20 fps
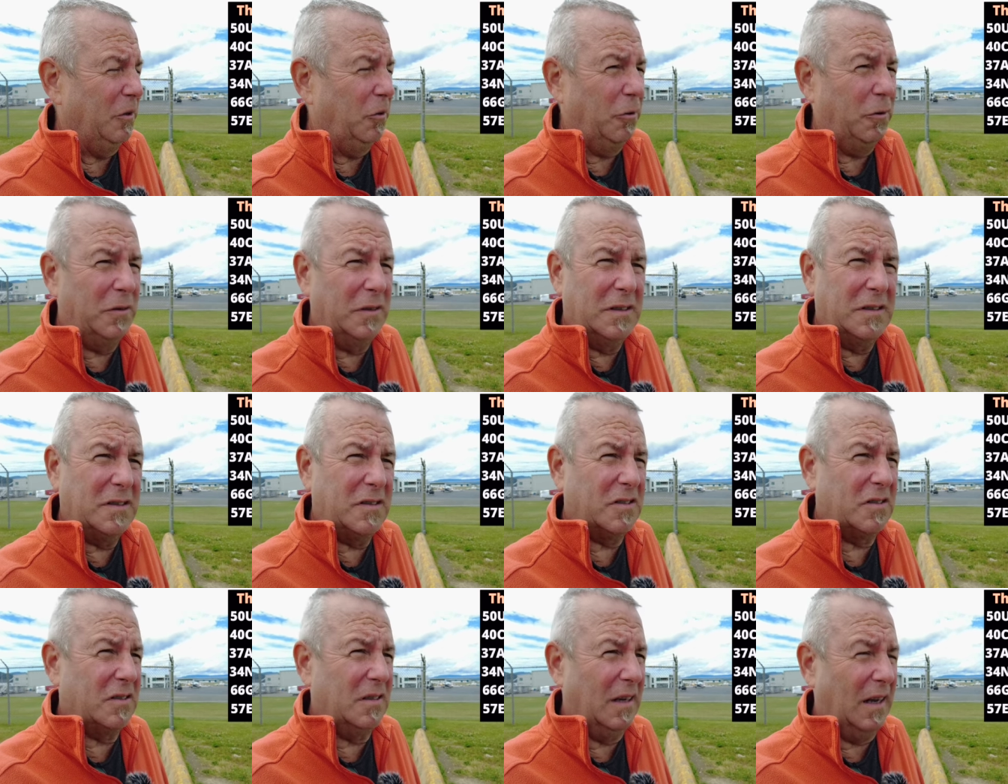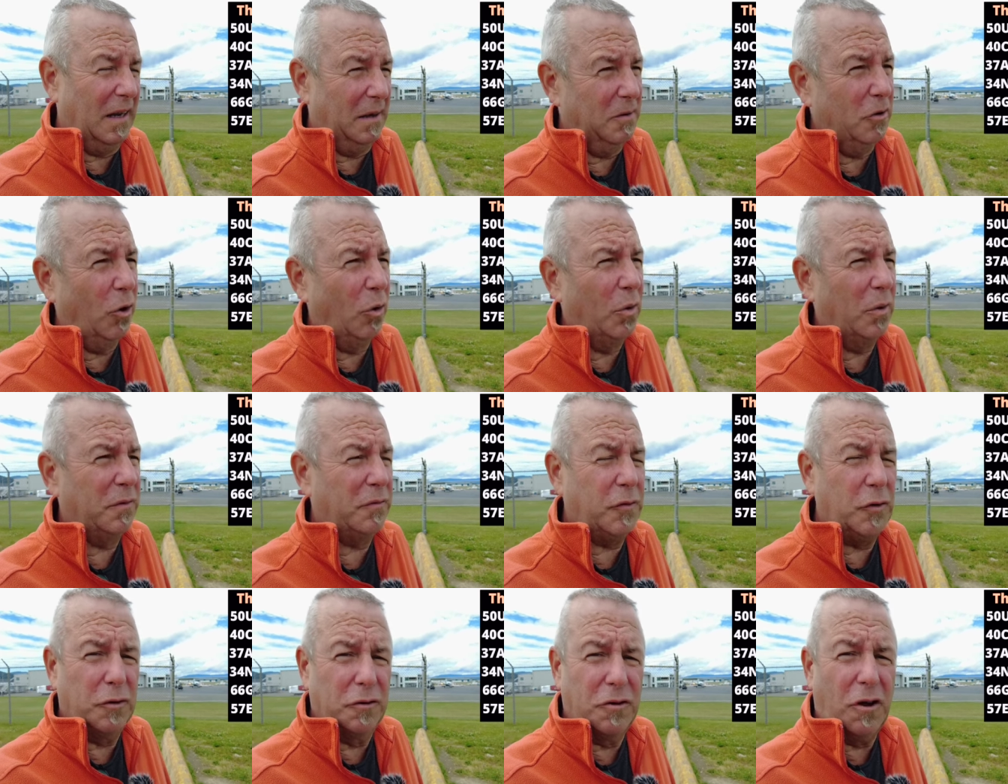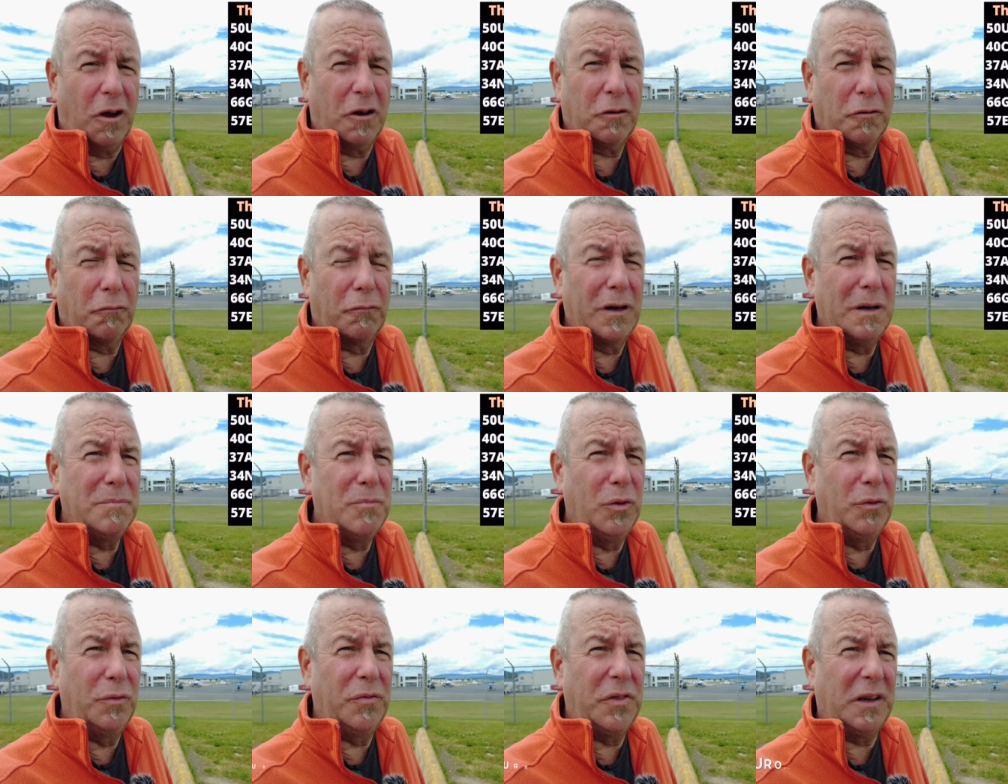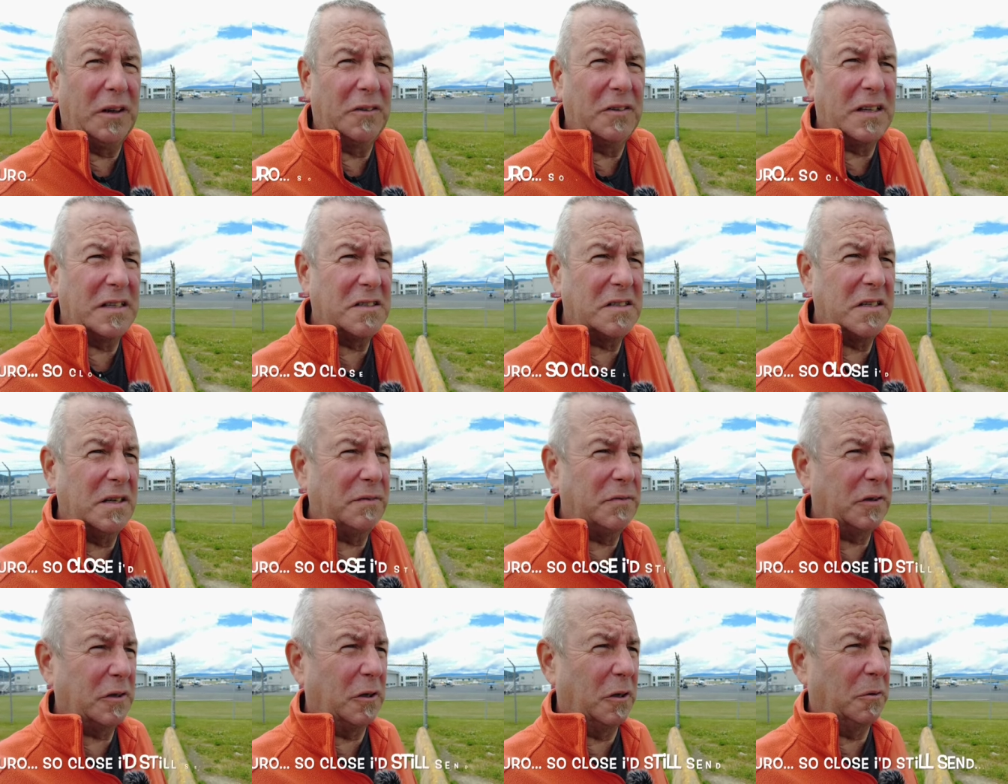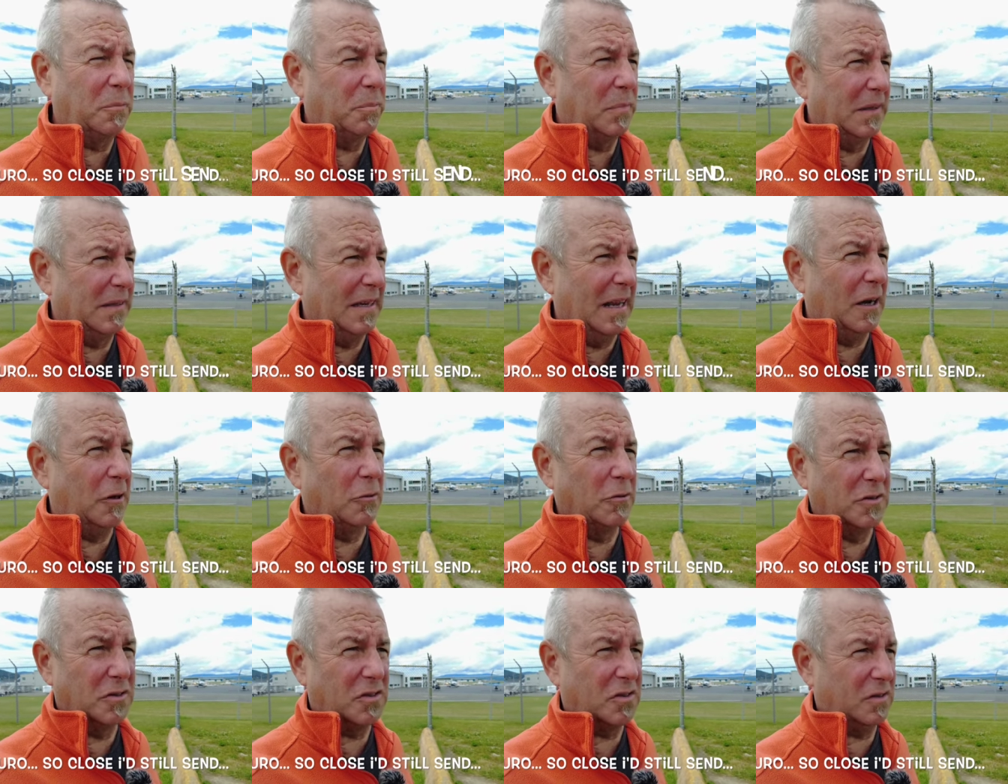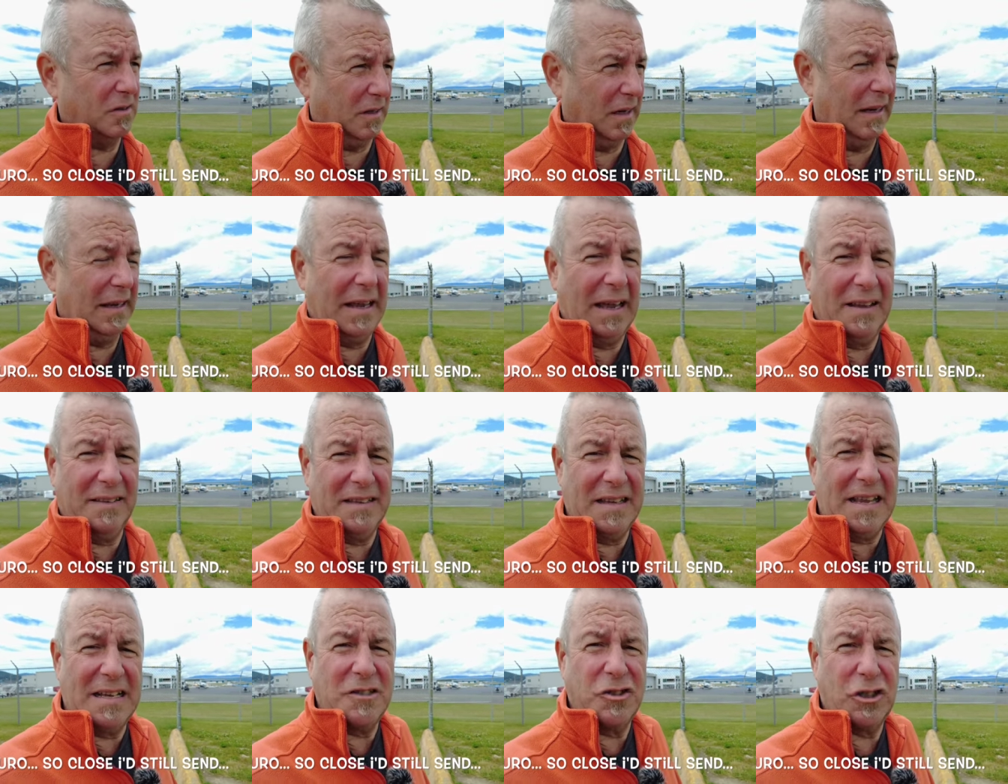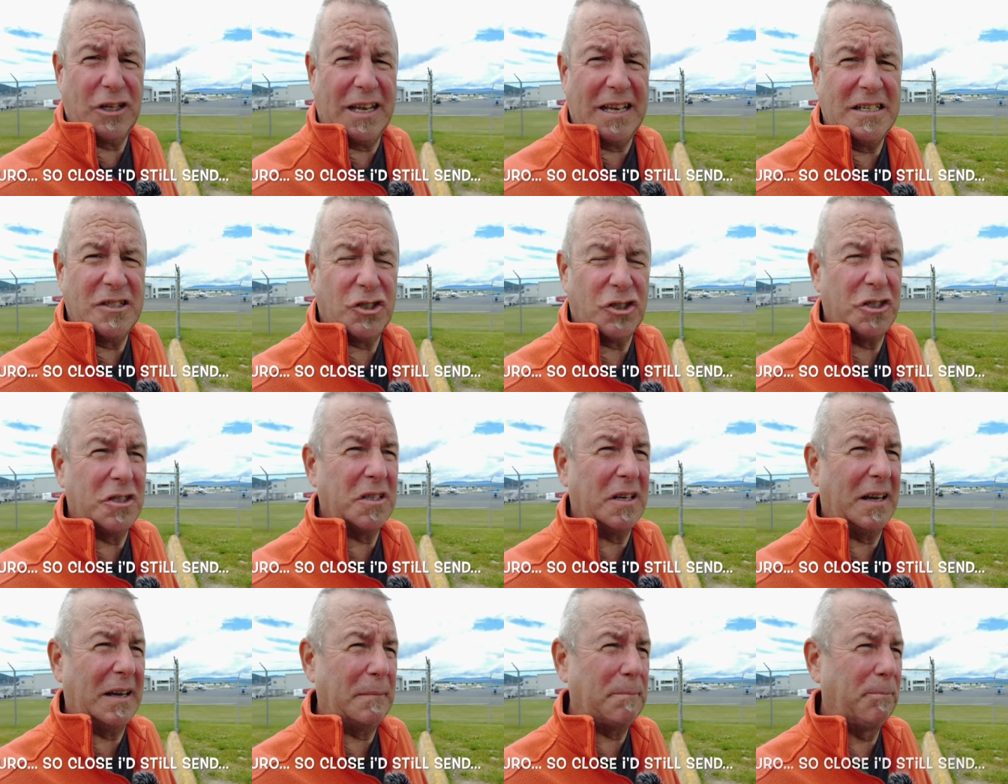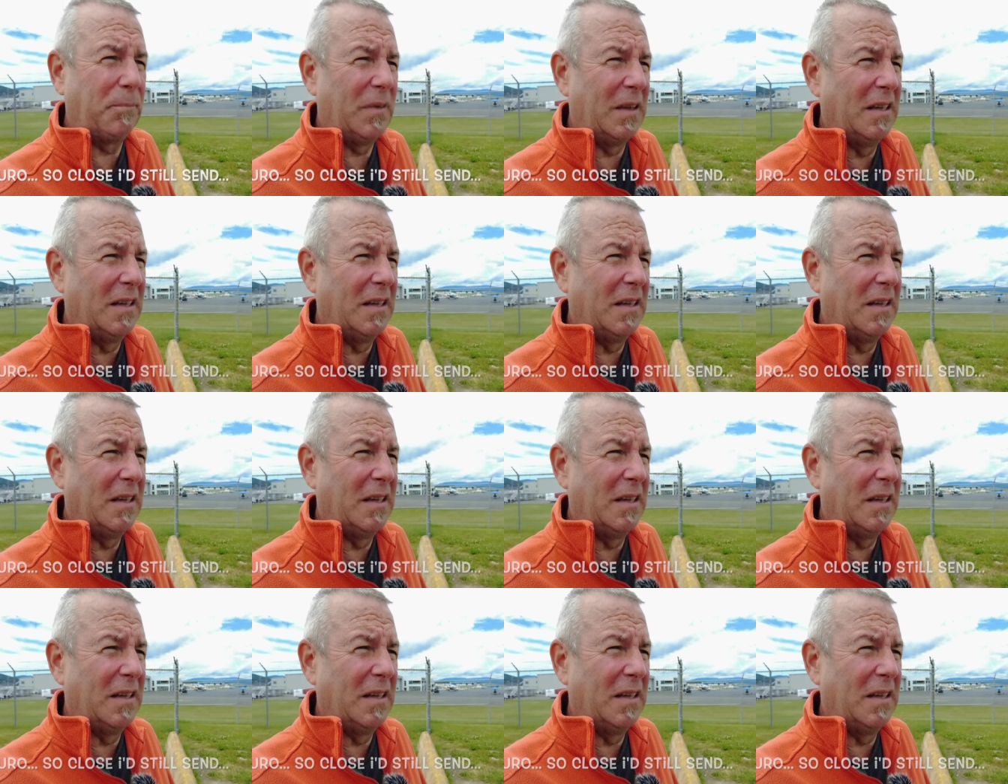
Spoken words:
know, I know if you're not already moved there, that's difficult, but now is, again, the education time.